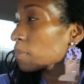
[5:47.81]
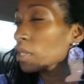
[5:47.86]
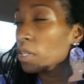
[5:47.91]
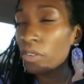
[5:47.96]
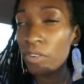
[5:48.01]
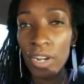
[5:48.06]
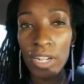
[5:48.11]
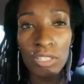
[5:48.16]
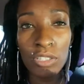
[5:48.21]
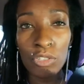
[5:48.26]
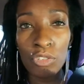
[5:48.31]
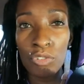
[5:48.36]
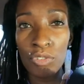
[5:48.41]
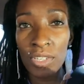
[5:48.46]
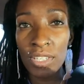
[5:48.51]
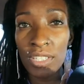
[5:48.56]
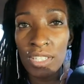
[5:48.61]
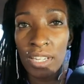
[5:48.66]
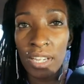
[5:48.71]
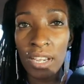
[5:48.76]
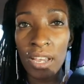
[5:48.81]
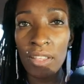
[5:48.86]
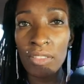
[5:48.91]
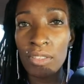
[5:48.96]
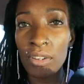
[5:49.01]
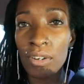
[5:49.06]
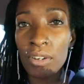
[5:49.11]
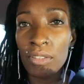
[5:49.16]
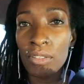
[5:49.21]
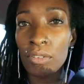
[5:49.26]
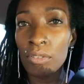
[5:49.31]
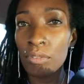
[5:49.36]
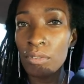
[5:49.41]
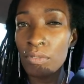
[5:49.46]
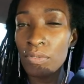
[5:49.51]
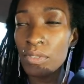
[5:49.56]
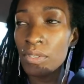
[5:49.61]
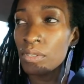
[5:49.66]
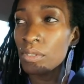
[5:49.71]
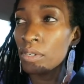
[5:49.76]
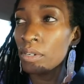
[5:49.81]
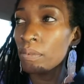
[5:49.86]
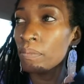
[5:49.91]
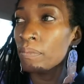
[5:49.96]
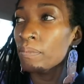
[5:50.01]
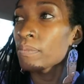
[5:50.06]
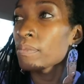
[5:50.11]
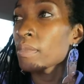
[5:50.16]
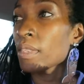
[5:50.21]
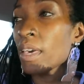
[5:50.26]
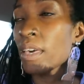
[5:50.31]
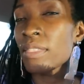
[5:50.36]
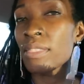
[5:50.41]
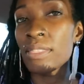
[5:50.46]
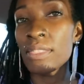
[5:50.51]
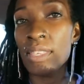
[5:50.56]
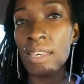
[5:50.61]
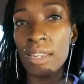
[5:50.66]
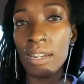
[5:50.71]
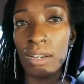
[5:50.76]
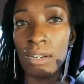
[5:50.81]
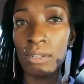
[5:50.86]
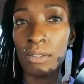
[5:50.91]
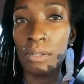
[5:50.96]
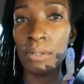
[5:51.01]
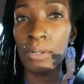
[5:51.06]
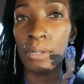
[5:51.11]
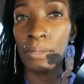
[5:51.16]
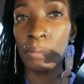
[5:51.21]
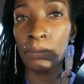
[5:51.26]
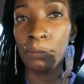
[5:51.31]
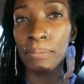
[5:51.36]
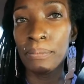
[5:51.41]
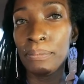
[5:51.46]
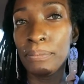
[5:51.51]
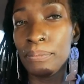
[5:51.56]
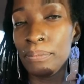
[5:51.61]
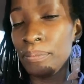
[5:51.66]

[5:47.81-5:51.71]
gonna cross the street and check out their other thrift store, and then I'll go home.